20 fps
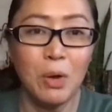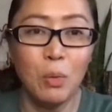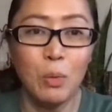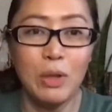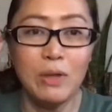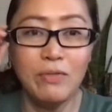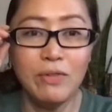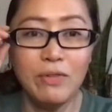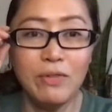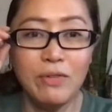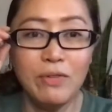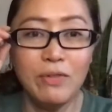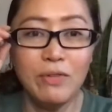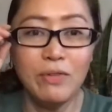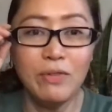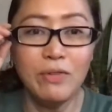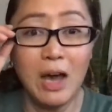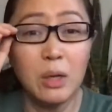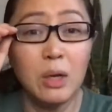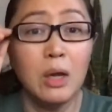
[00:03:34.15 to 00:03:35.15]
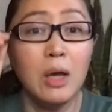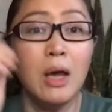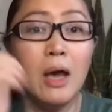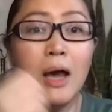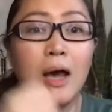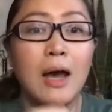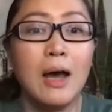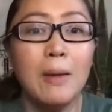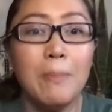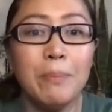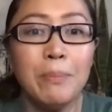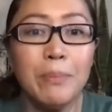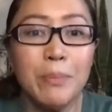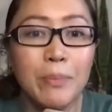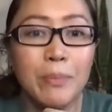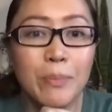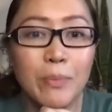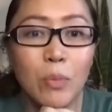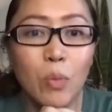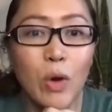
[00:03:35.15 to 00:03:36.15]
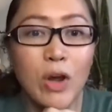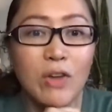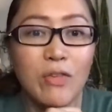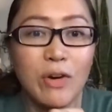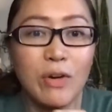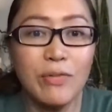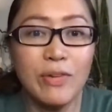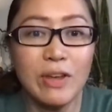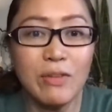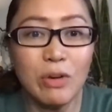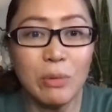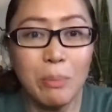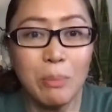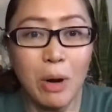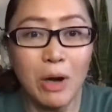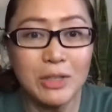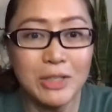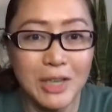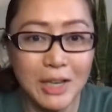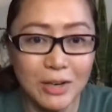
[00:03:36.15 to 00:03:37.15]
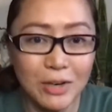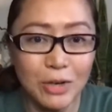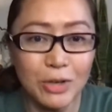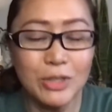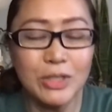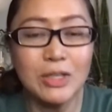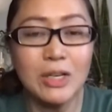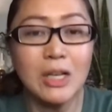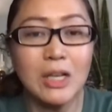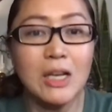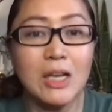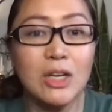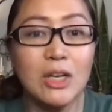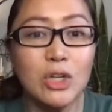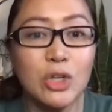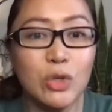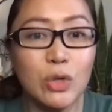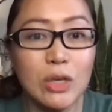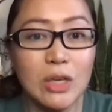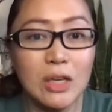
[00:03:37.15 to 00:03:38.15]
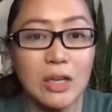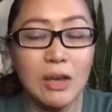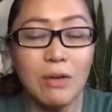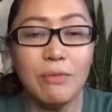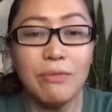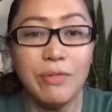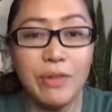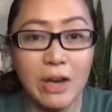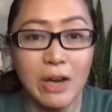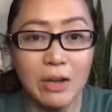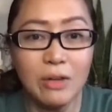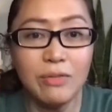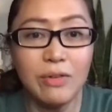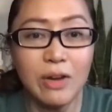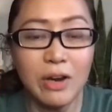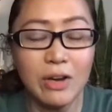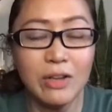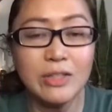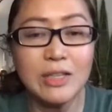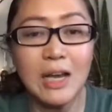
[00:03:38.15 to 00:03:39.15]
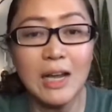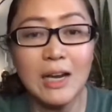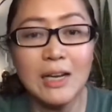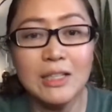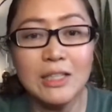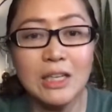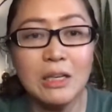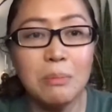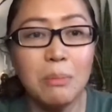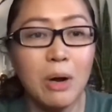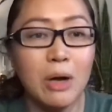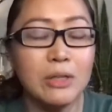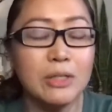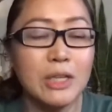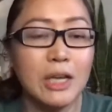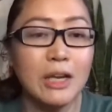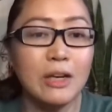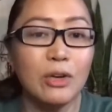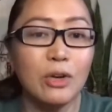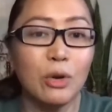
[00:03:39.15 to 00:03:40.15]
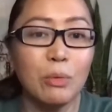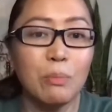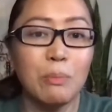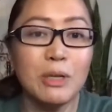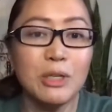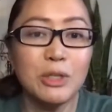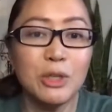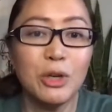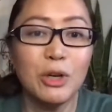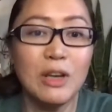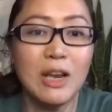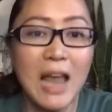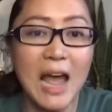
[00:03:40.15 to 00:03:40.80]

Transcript: We've got one of our favorite bartenders in the industry, a very, very talented bartender, Mr.